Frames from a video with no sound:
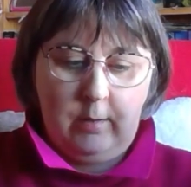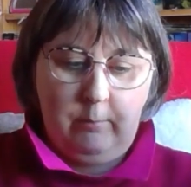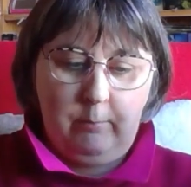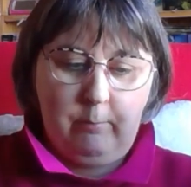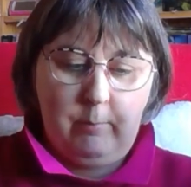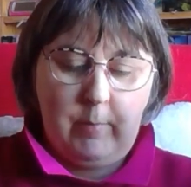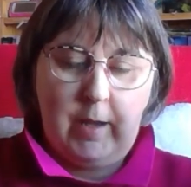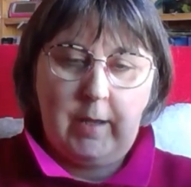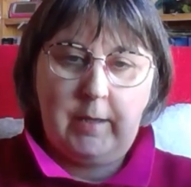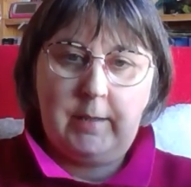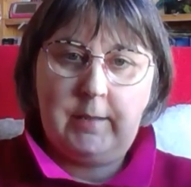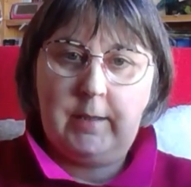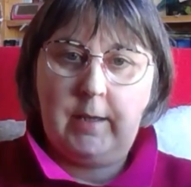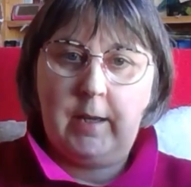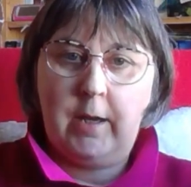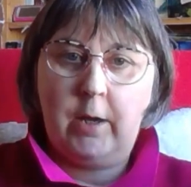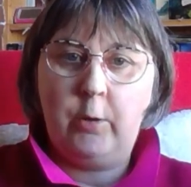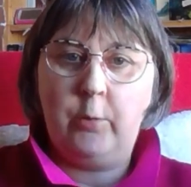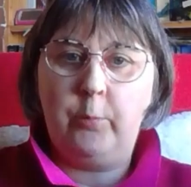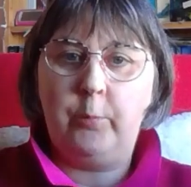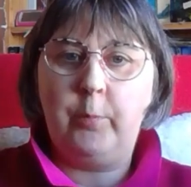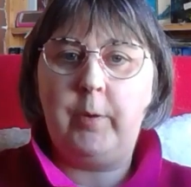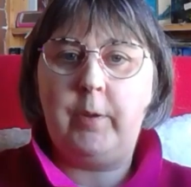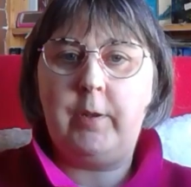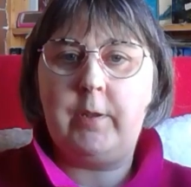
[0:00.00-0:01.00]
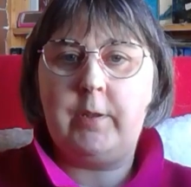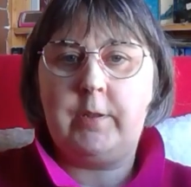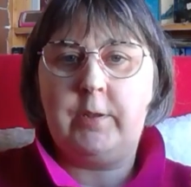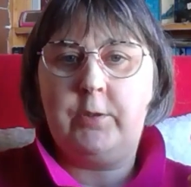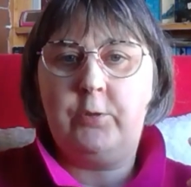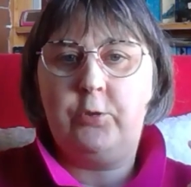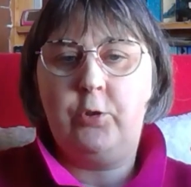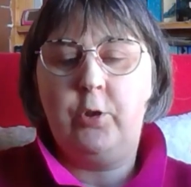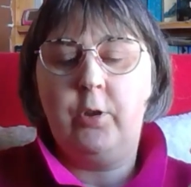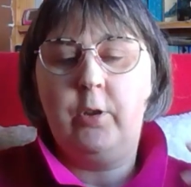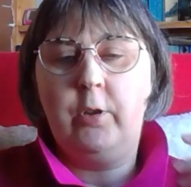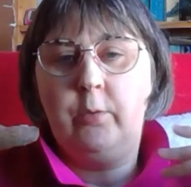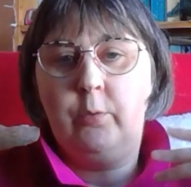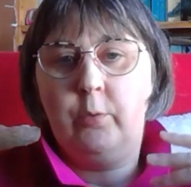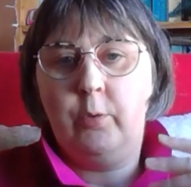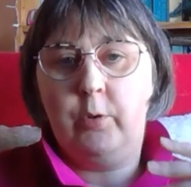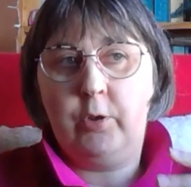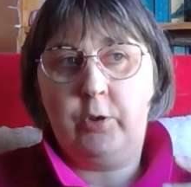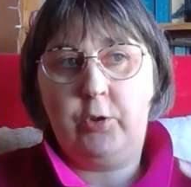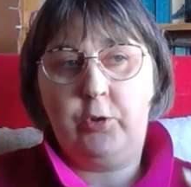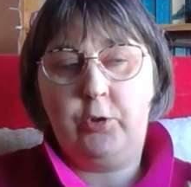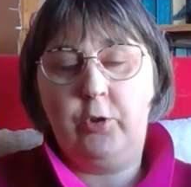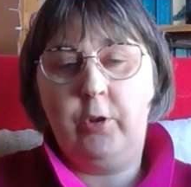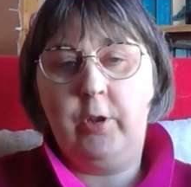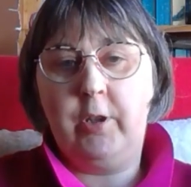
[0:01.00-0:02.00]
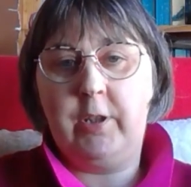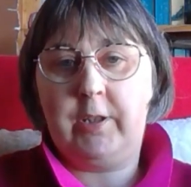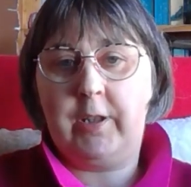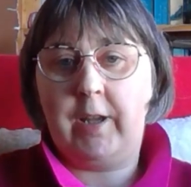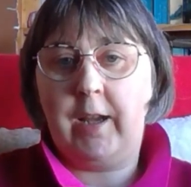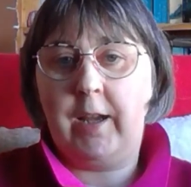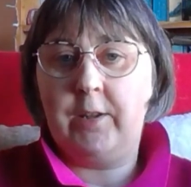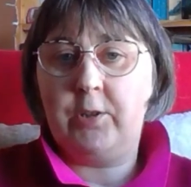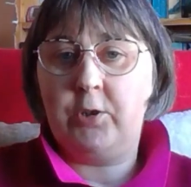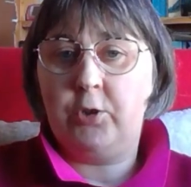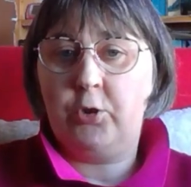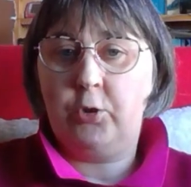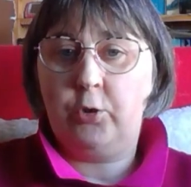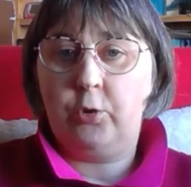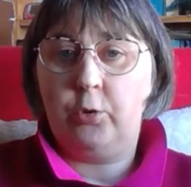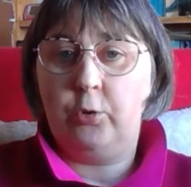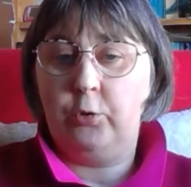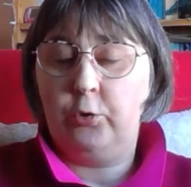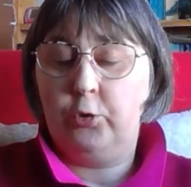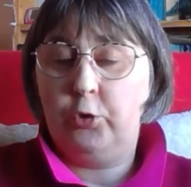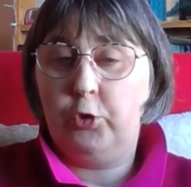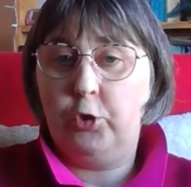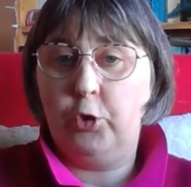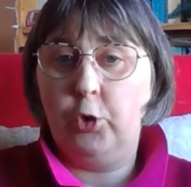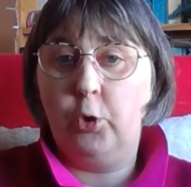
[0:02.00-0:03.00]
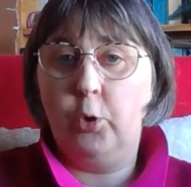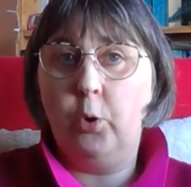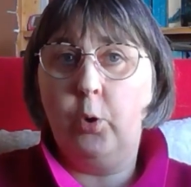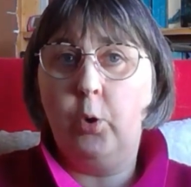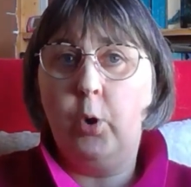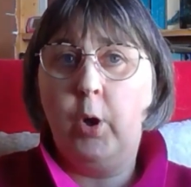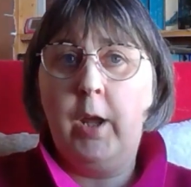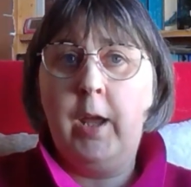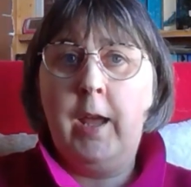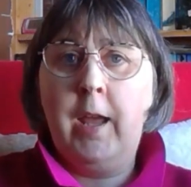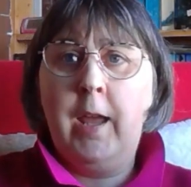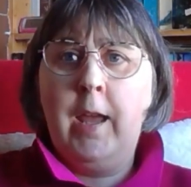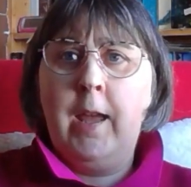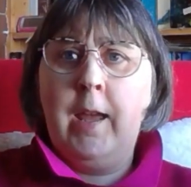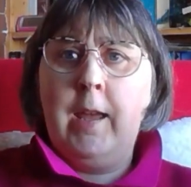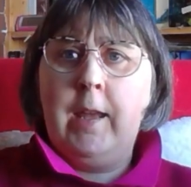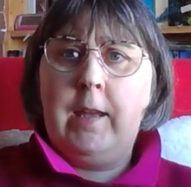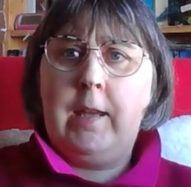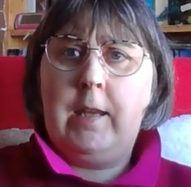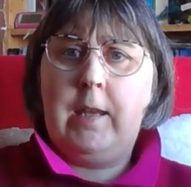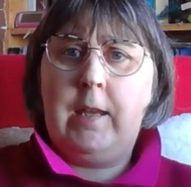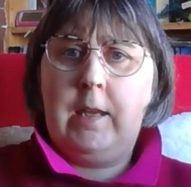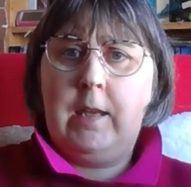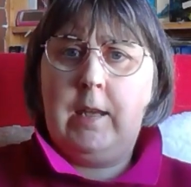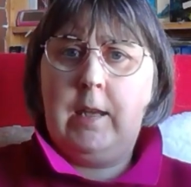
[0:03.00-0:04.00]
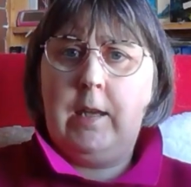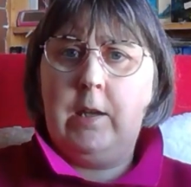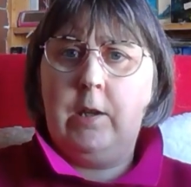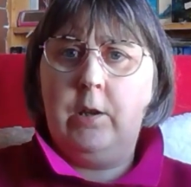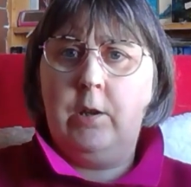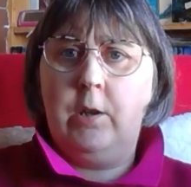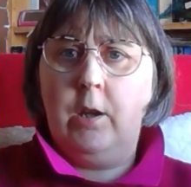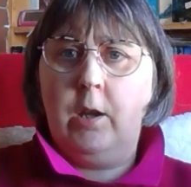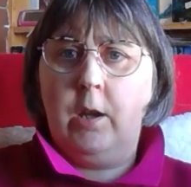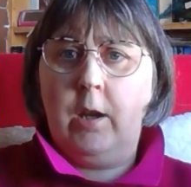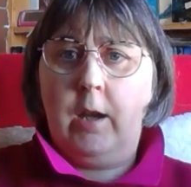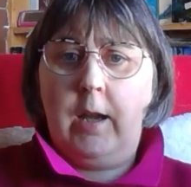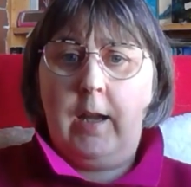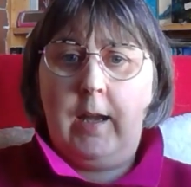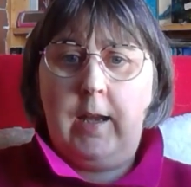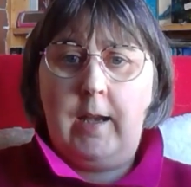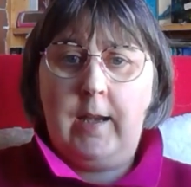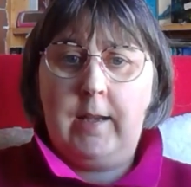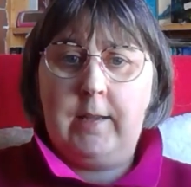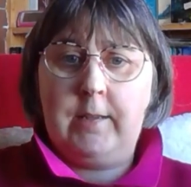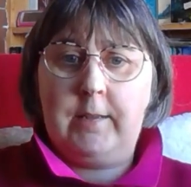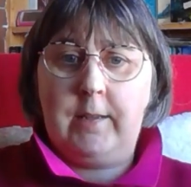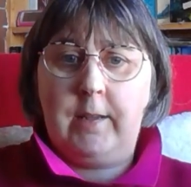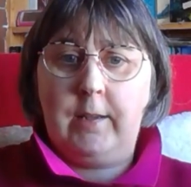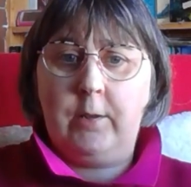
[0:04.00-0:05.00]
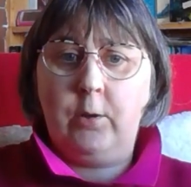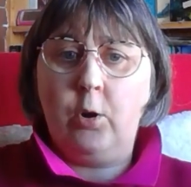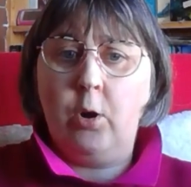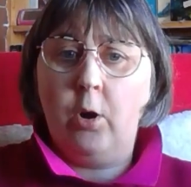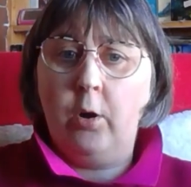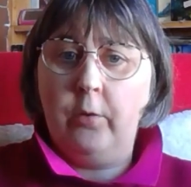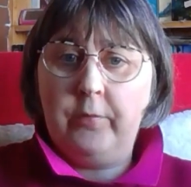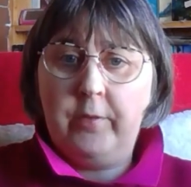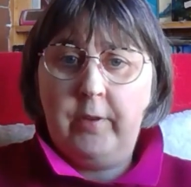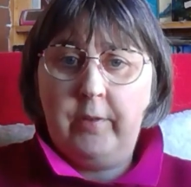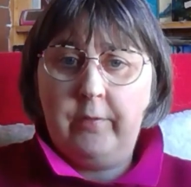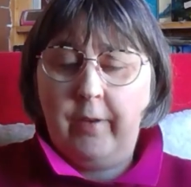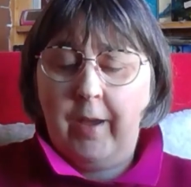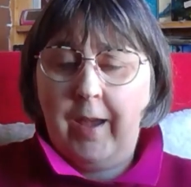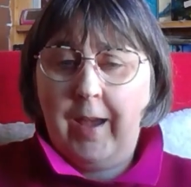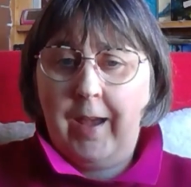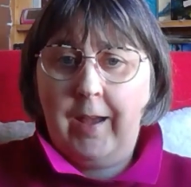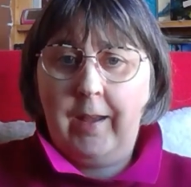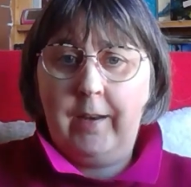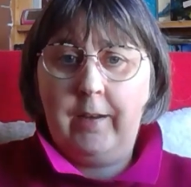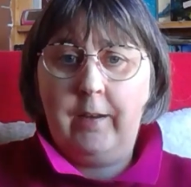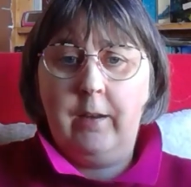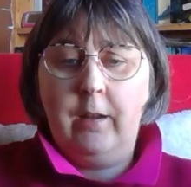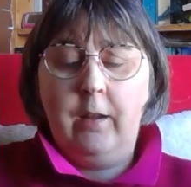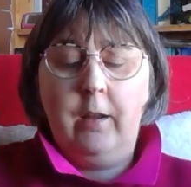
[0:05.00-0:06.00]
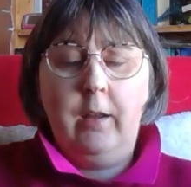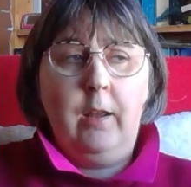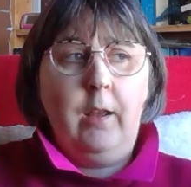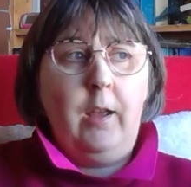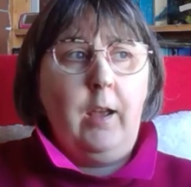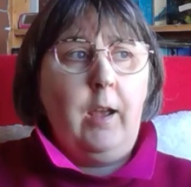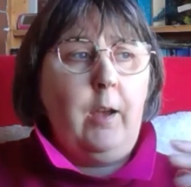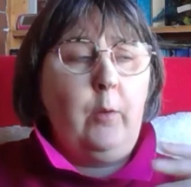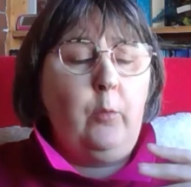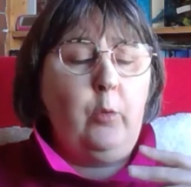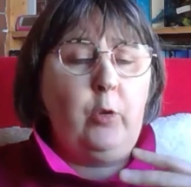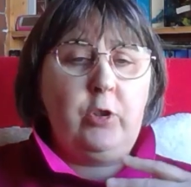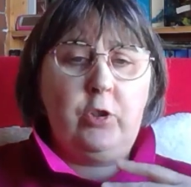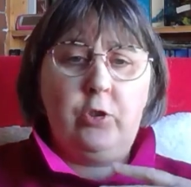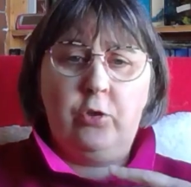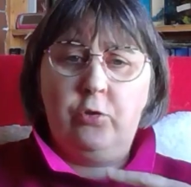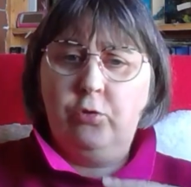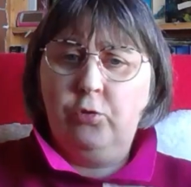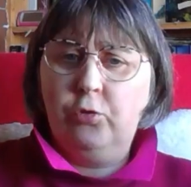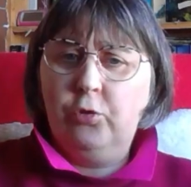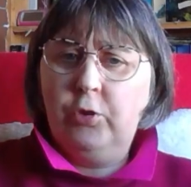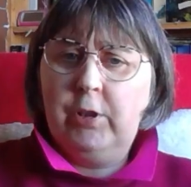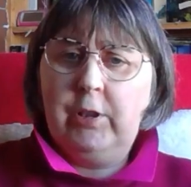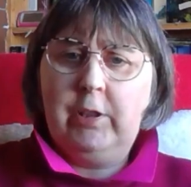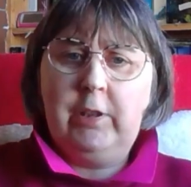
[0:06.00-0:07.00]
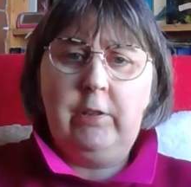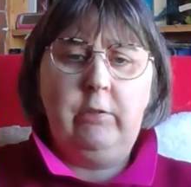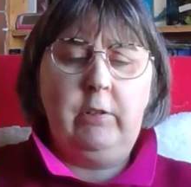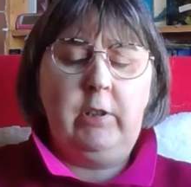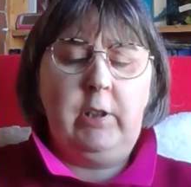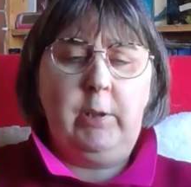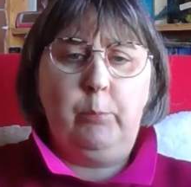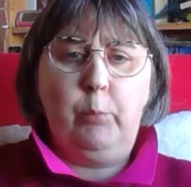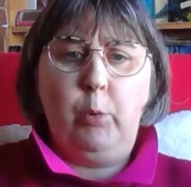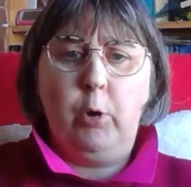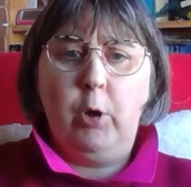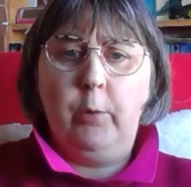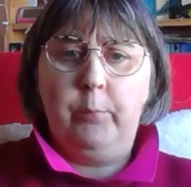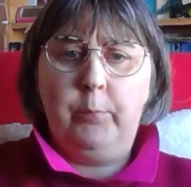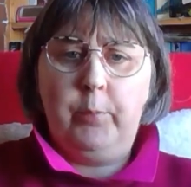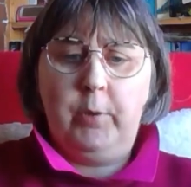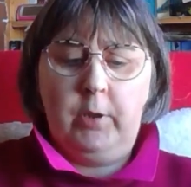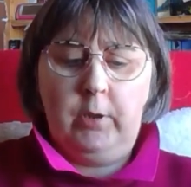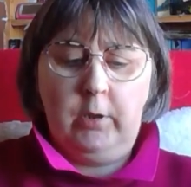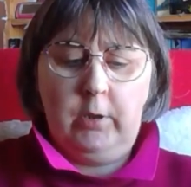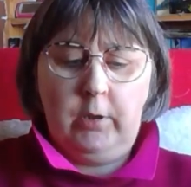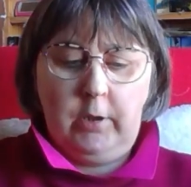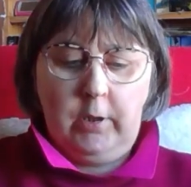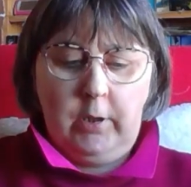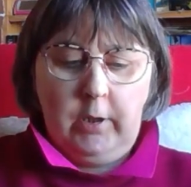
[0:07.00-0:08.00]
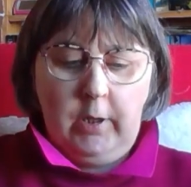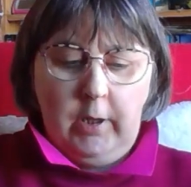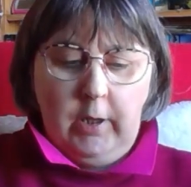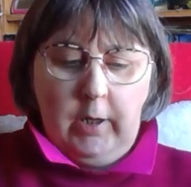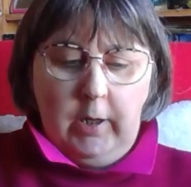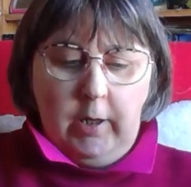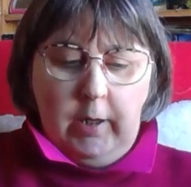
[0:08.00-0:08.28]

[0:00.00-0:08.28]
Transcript: Maddie out, because this guy is called Joe. He has a coffee van which is really, really popular,